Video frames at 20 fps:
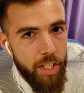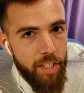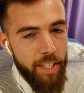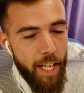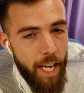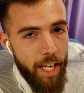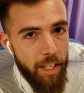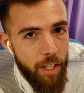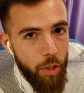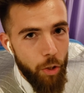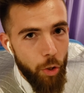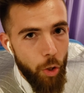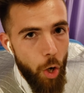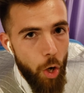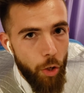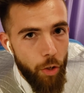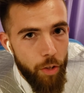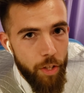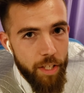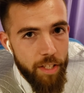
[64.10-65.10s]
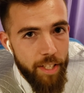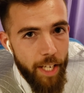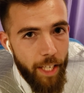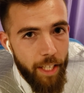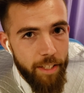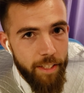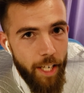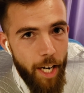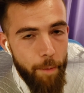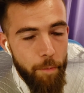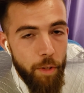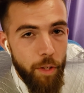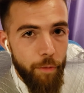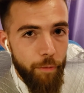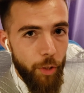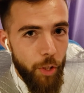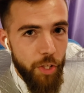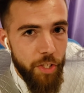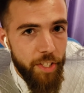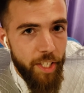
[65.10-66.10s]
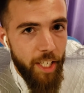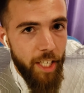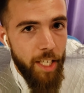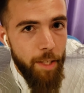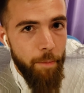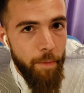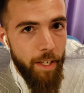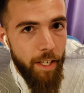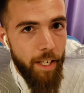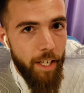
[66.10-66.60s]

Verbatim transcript: sat in here longer the second time than the first time.